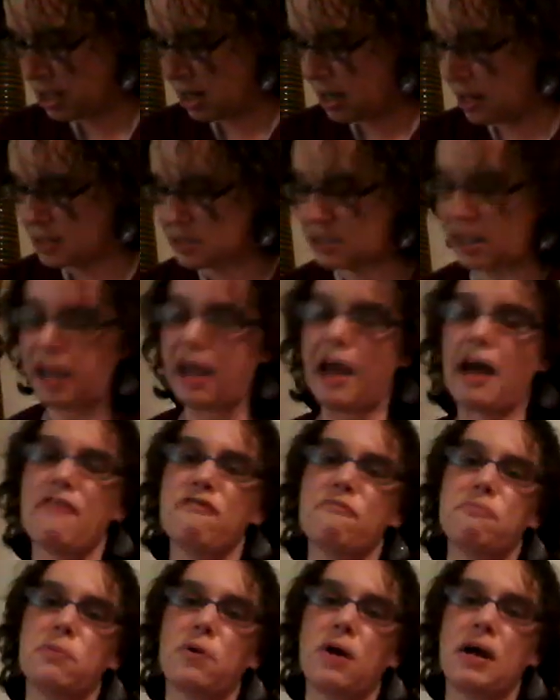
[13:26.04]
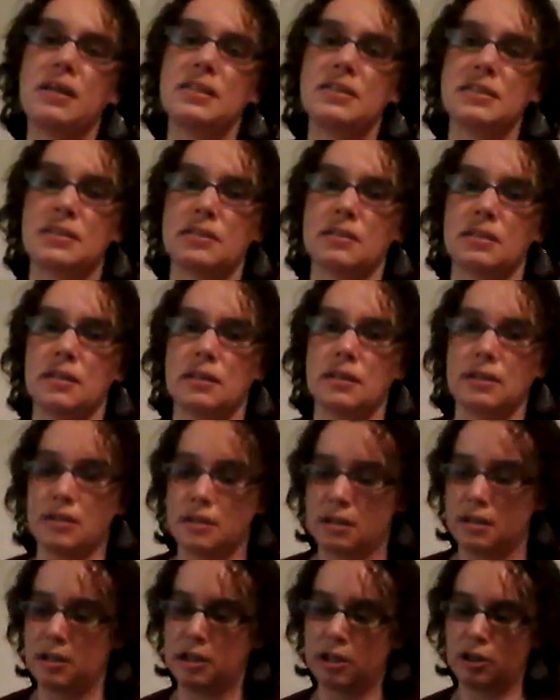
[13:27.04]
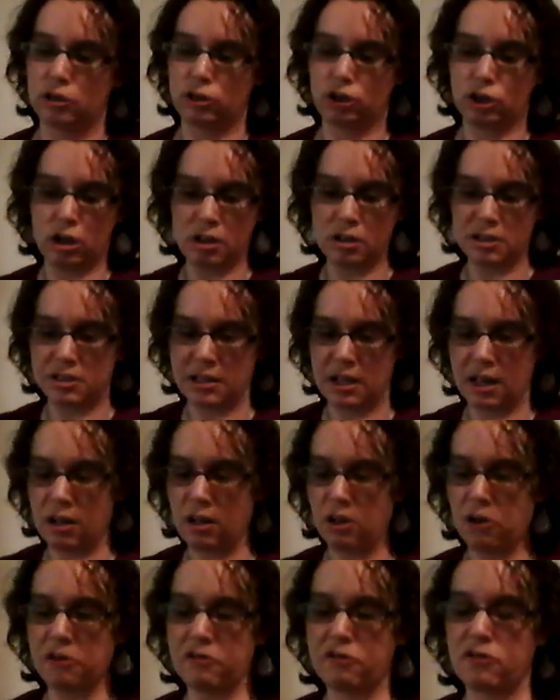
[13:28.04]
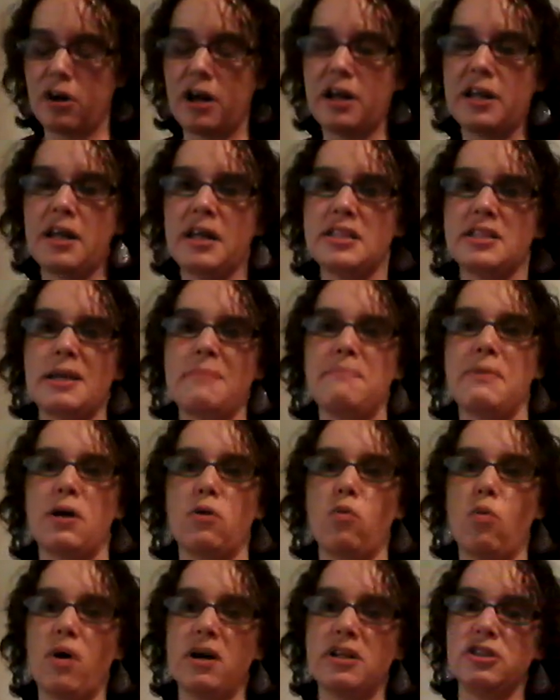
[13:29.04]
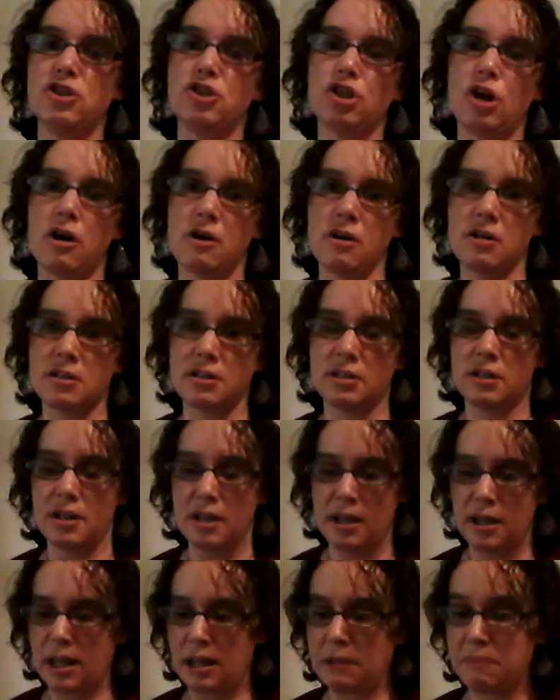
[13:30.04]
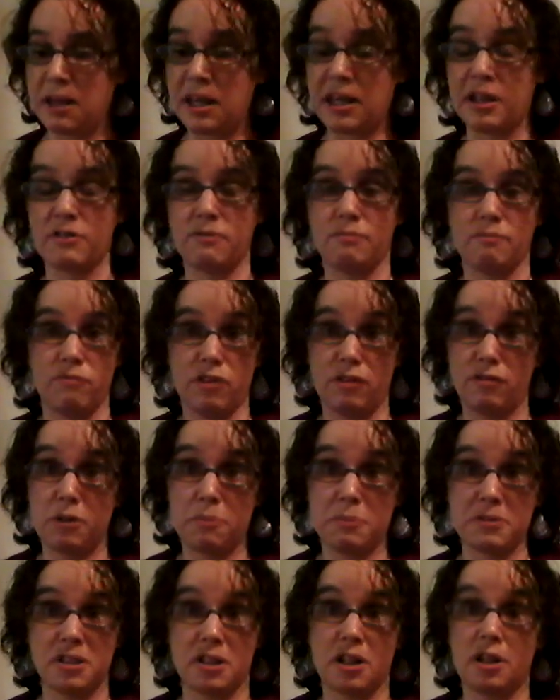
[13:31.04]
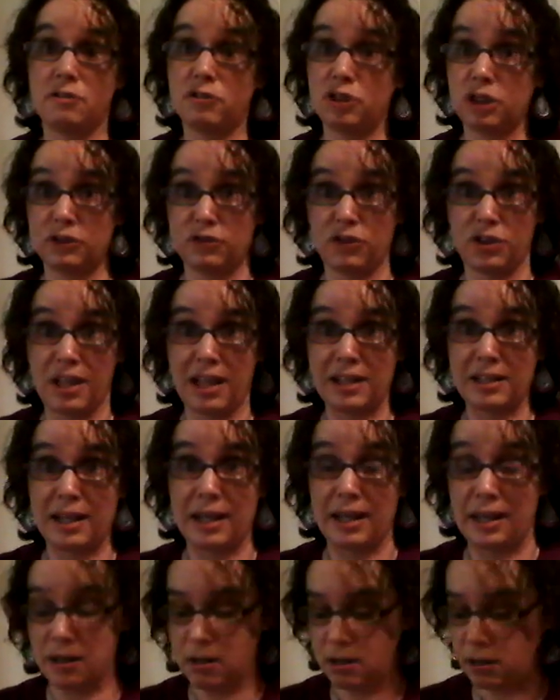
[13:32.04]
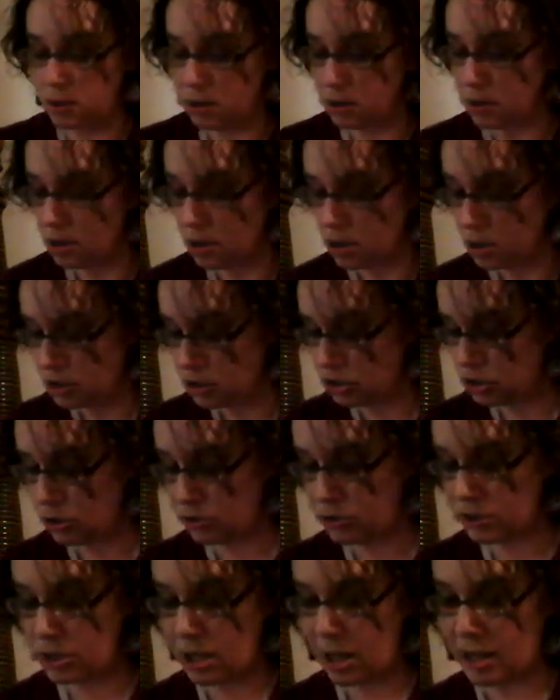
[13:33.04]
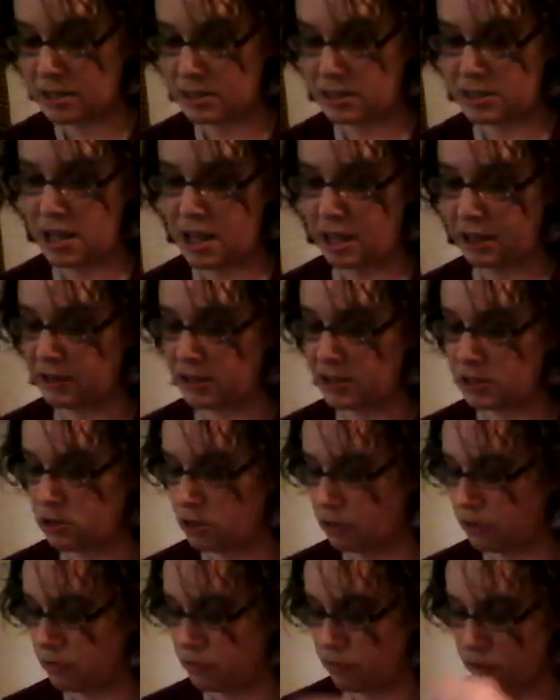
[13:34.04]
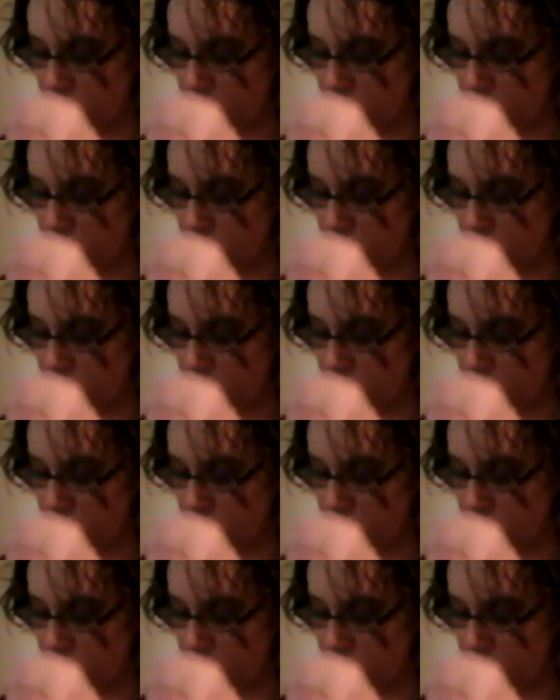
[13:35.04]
has a half price chart sale on Fridays. They pick one chart and make it 50% off just for that day. So I snagged this on